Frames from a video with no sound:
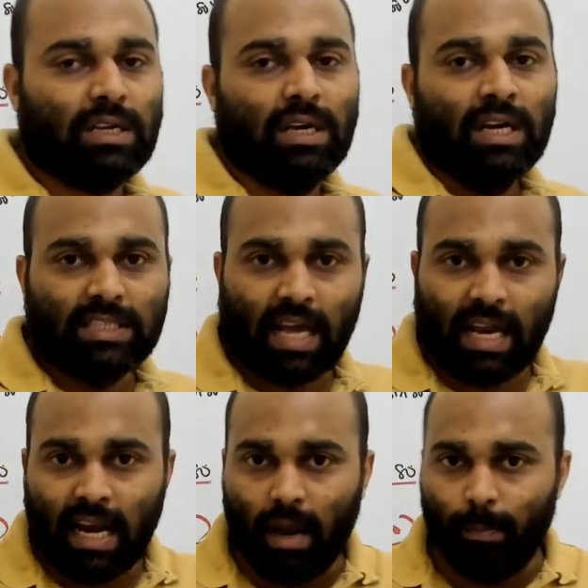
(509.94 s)
Sin
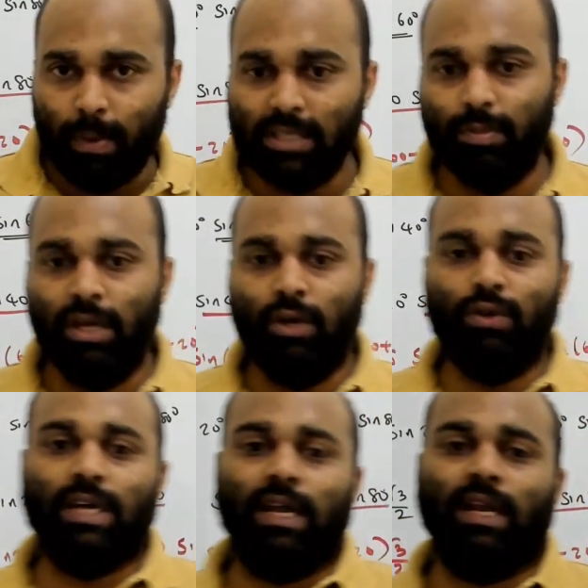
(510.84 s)
a plus b into
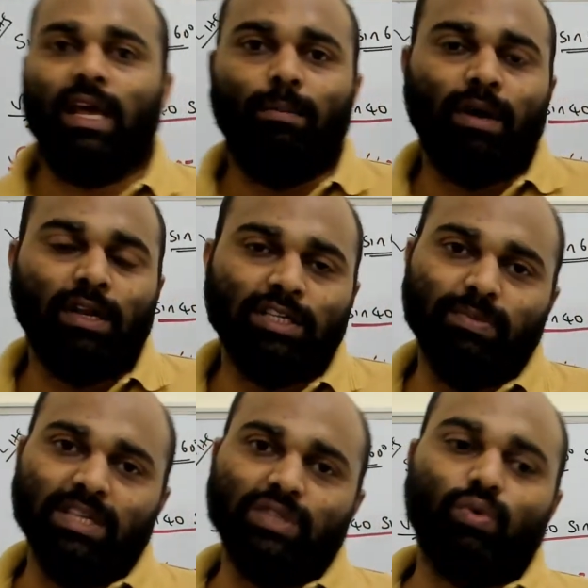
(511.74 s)
sin a minus b
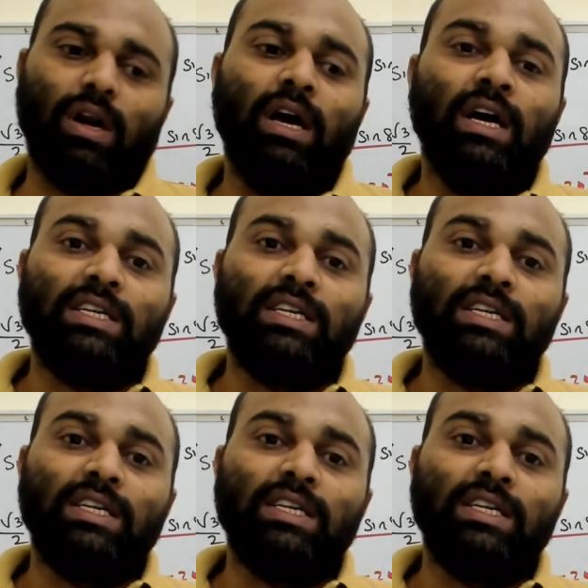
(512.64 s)
is what?